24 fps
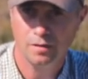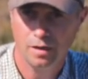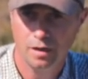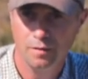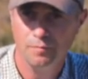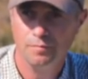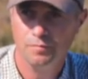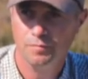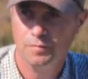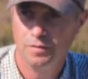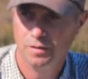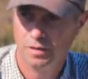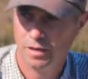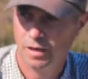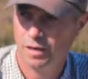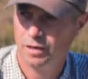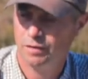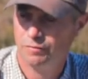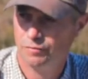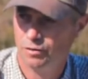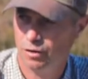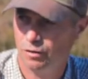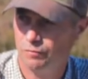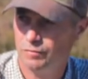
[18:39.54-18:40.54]
Yeah. Yeah,
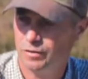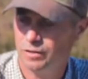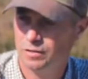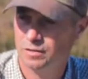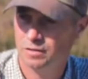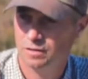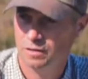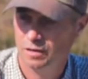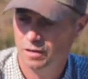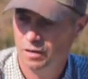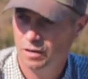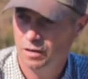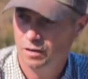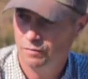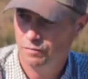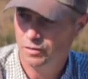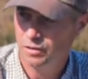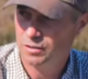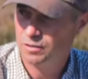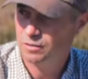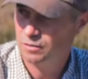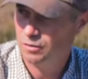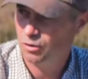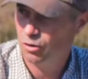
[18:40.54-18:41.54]
you've got this
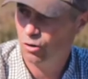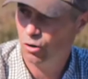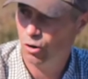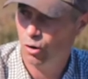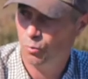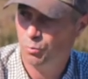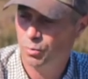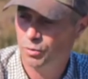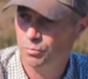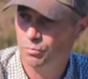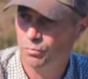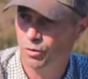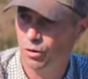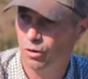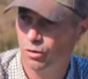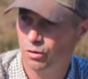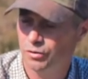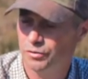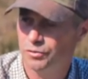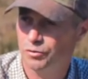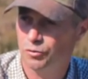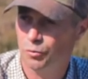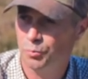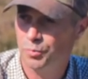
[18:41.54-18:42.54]
open
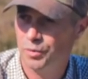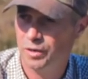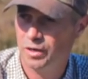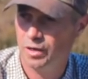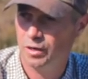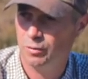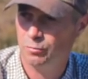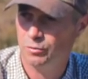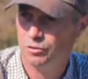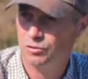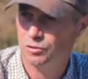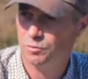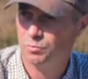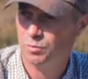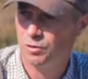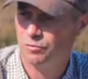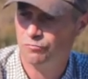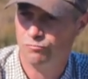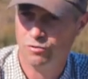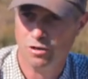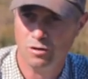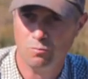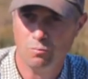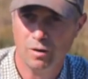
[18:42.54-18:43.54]
moorland up here which has
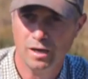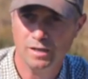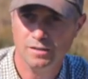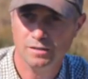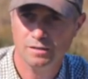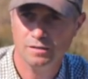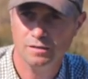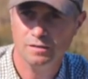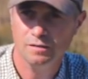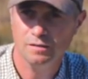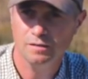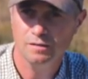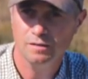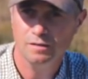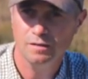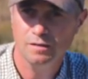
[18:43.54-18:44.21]
been re-wetted,